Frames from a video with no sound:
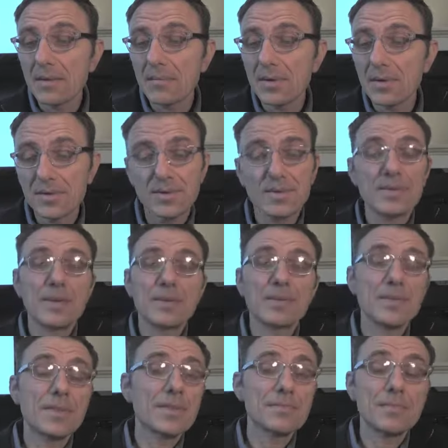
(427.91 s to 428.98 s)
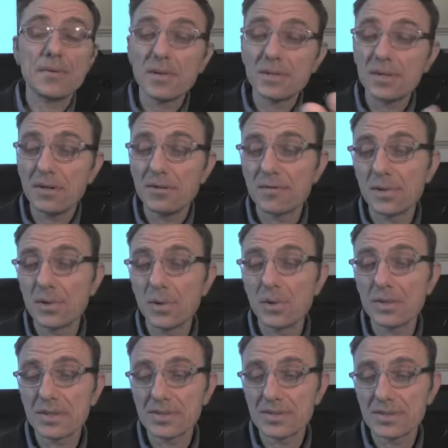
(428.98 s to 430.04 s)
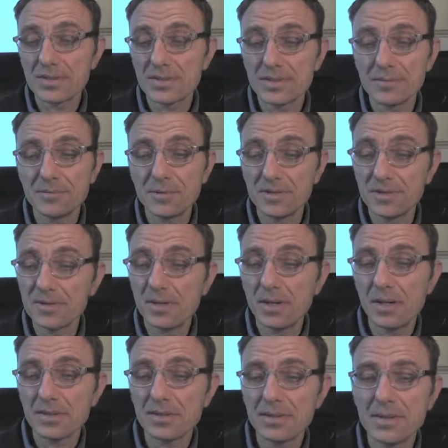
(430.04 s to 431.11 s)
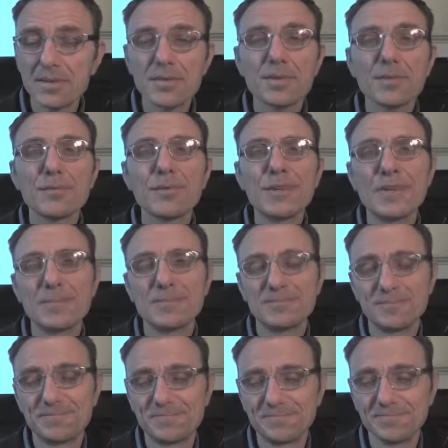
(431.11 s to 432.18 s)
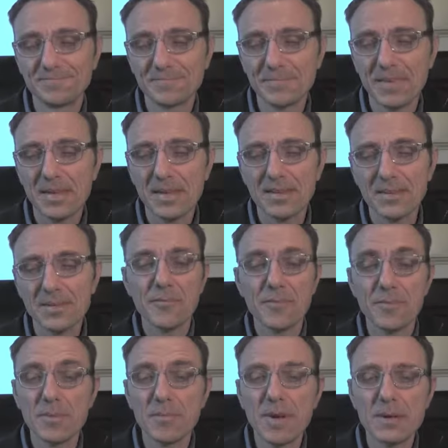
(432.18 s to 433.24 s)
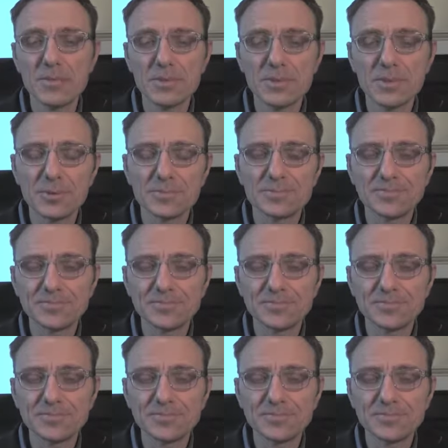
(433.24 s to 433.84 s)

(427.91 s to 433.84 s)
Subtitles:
Because it says, where the Spirit of the Lord is, which is God, there is freedom. That's from the Bible too.